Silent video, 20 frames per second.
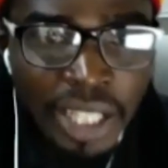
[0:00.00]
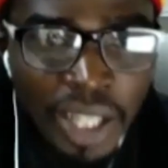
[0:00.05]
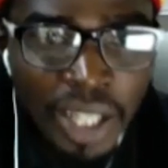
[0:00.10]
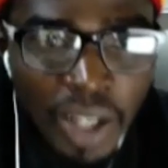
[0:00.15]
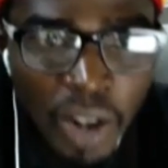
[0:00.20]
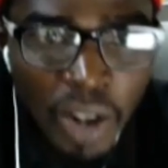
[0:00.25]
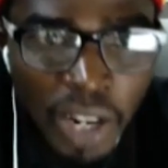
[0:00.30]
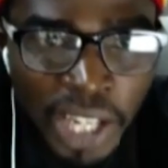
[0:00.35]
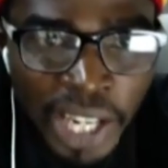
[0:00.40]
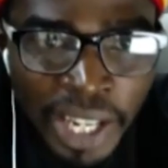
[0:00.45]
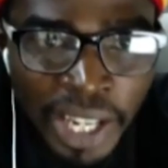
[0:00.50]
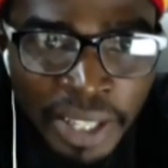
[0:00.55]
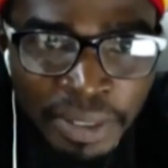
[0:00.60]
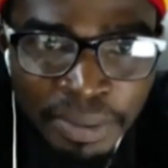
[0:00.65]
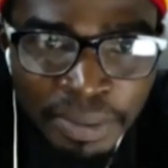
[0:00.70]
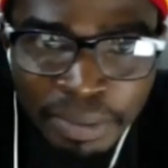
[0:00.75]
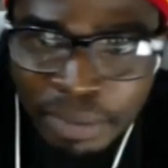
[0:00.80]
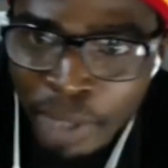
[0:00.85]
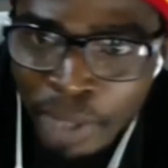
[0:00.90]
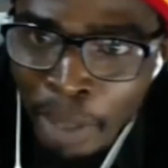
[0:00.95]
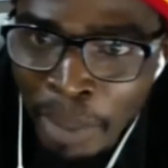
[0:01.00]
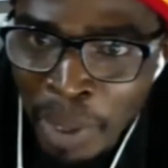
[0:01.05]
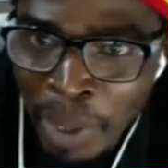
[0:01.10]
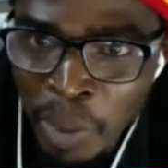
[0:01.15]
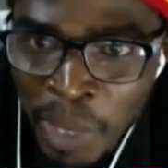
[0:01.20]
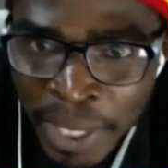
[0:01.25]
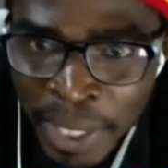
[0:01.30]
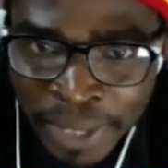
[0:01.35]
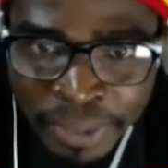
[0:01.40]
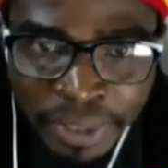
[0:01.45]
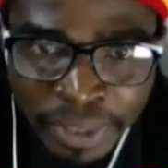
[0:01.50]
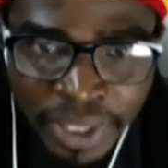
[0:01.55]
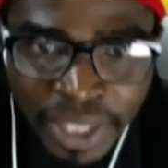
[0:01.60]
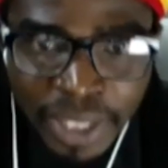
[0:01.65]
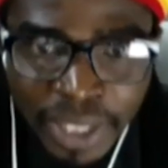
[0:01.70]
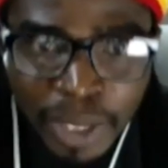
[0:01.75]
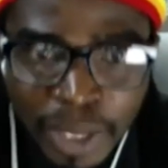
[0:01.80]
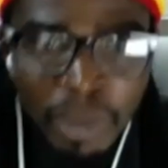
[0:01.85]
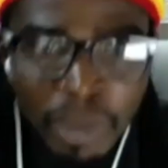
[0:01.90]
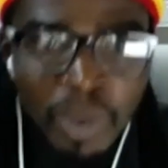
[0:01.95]
Okay, number one
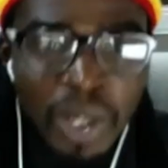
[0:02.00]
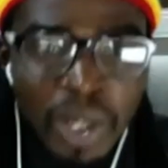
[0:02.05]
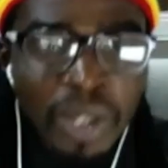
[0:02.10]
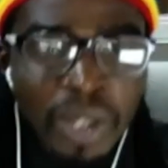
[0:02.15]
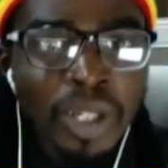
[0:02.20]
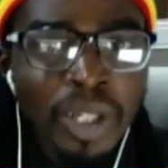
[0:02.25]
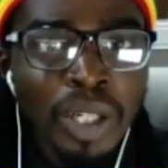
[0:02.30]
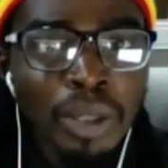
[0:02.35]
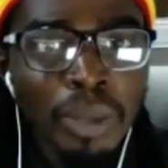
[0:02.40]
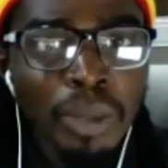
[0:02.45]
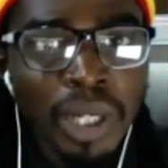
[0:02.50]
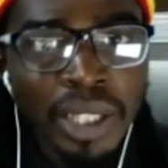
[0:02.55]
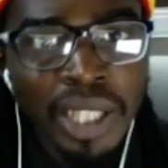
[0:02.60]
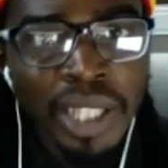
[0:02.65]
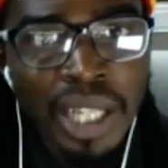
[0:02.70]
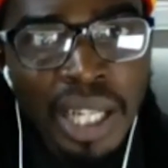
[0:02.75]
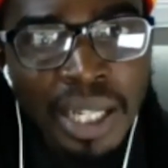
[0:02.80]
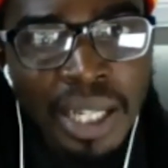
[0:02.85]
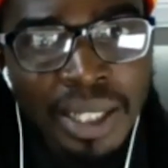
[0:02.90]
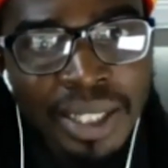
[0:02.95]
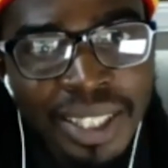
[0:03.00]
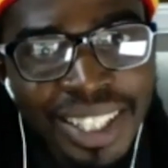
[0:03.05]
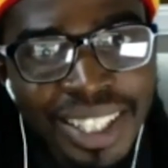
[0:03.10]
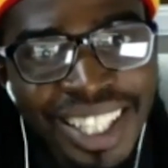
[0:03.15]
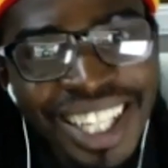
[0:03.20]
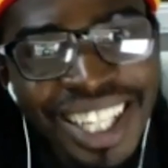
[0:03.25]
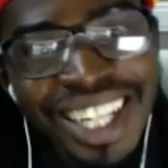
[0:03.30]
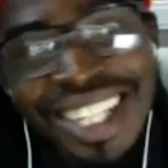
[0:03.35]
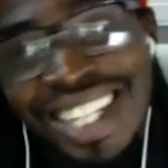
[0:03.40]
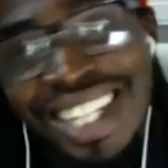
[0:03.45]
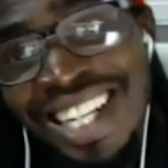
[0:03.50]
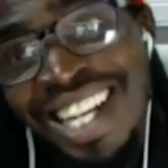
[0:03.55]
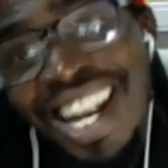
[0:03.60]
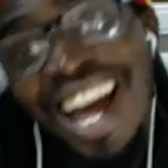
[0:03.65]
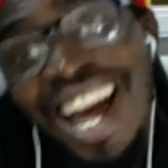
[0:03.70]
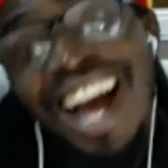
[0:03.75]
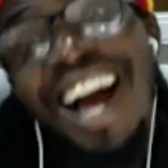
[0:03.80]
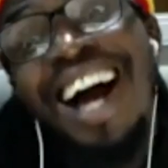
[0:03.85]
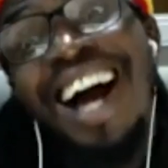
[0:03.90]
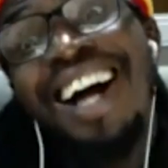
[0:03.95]
come, and they're like, hey, they
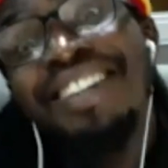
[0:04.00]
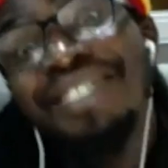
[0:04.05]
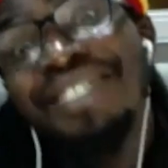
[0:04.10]
laugh,